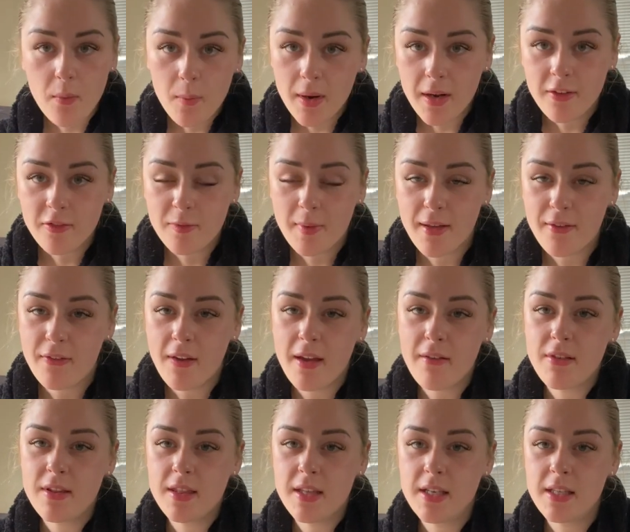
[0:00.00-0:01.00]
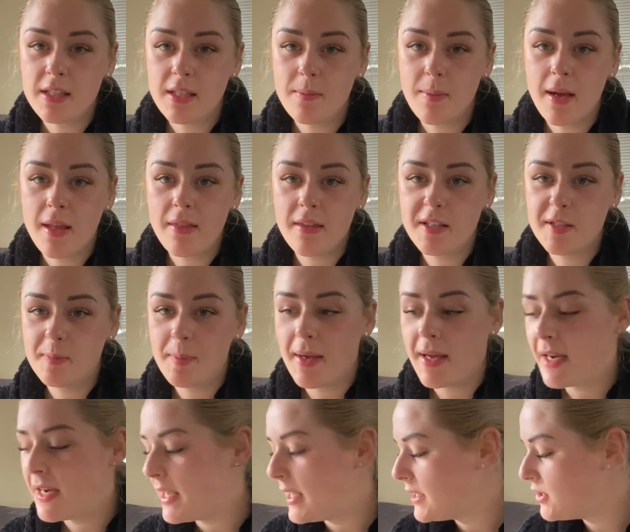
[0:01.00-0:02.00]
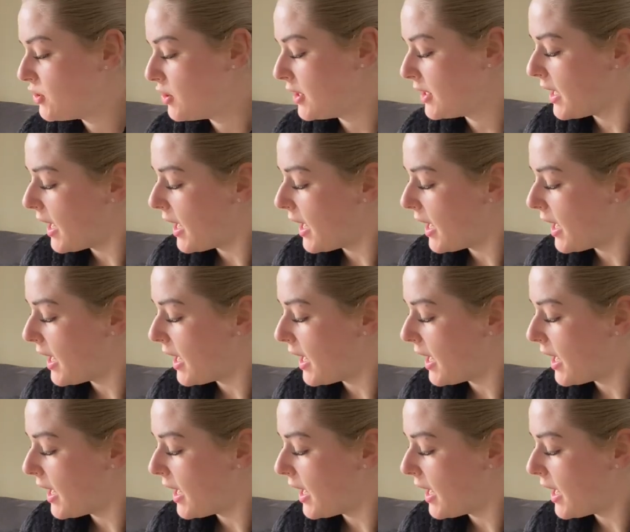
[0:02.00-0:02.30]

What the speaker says: one of my favorite things about this bed is you can